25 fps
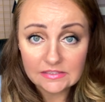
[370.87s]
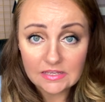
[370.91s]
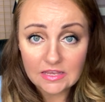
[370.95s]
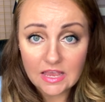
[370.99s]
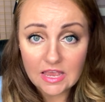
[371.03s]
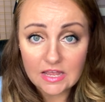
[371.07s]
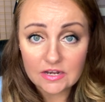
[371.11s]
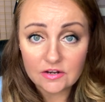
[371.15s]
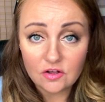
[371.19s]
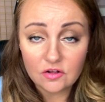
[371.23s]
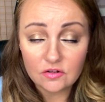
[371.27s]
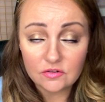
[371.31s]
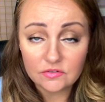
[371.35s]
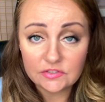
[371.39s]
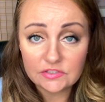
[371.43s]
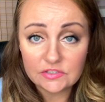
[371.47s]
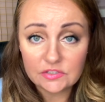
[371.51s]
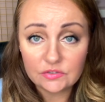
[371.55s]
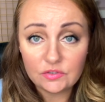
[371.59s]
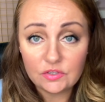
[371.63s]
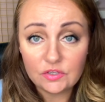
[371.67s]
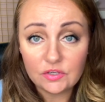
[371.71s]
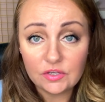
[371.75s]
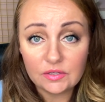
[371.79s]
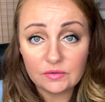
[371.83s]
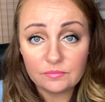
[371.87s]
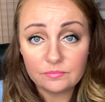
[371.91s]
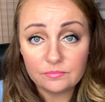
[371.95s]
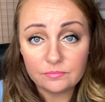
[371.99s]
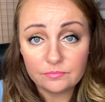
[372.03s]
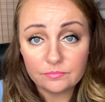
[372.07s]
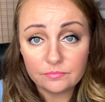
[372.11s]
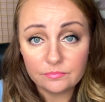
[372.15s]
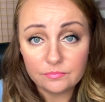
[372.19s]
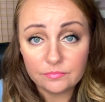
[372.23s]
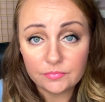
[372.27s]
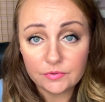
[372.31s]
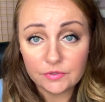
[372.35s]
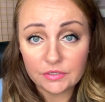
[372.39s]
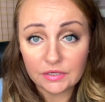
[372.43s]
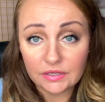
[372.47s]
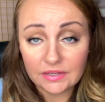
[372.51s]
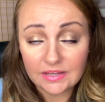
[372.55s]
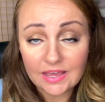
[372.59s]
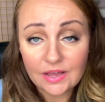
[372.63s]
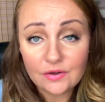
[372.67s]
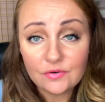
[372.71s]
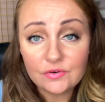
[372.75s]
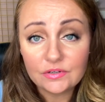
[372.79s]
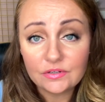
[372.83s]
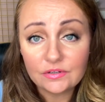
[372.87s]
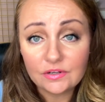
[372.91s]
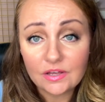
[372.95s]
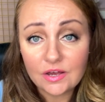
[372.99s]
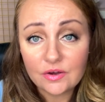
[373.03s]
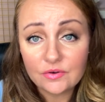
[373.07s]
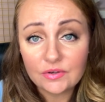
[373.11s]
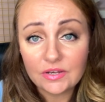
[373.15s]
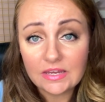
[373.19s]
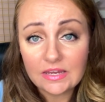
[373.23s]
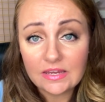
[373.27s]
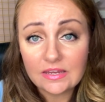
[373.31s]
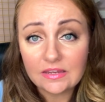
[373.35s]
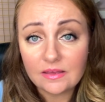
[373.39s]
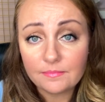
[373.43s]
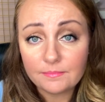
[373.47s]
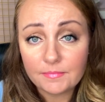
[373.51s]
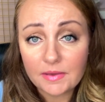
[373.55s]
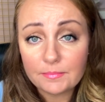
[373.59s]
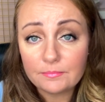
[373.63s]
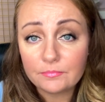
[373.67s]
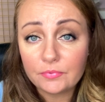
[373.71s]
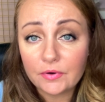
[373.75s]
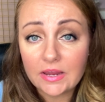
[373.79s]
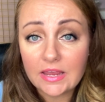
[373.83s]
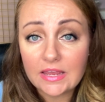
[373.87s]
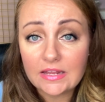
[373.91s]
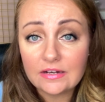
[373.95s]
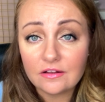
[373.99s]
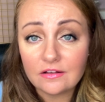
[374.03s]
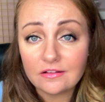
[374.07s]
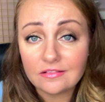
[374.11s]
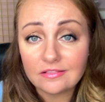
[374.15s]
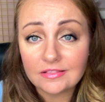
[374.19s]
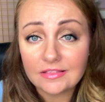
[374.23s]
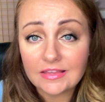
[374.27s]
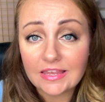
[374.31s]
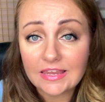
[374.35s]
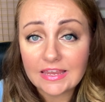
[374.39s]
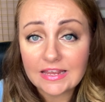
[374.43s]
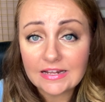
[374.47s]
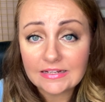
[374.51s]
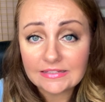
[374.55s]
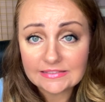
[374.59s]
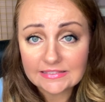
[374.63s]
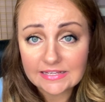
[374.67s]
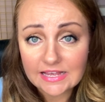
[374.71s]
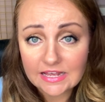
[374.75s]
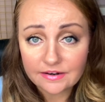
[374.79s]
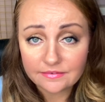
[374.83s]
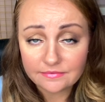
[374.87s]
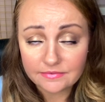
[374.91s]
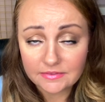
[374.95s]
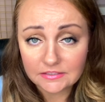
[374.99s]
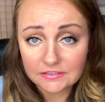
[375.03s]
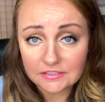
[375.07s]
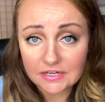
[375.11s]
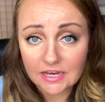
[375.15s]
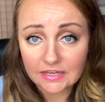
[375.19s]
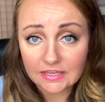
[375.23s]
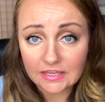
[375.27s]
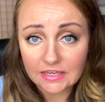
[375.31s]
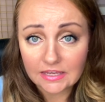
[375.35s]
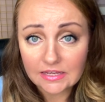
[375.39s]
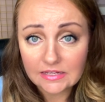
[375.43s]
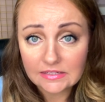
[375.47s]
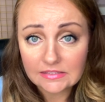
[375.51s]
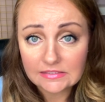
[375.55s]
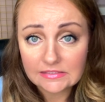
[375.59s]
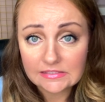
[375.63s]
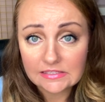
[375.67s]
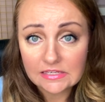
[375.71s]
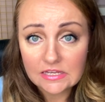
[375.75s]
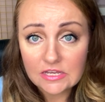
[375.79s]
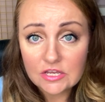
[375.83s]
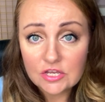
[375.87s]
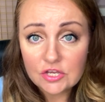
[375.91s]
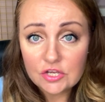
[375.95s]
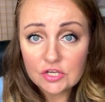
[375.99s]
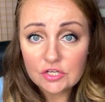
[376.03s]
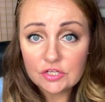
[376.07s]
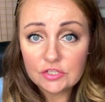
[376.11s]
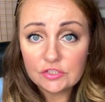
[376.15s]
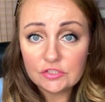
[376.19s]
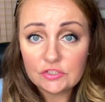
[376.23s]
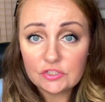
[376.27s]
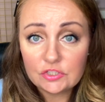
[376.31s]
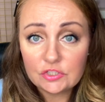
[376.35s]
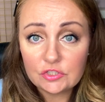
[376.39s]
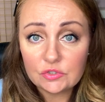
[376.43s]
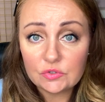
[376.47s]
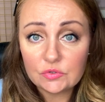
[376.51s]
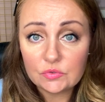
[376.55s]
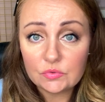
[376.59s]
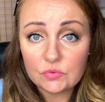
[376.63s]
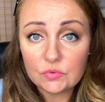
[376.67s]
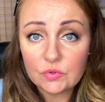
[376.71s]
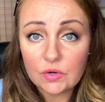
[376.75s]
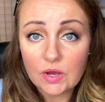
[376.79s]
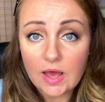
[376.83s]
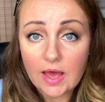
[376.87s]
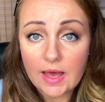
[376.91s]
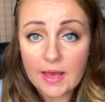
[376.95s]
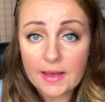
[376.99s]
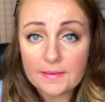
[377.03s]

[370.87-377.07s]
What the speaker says: And also you can put a coating, a membrane on the inside of the jacket to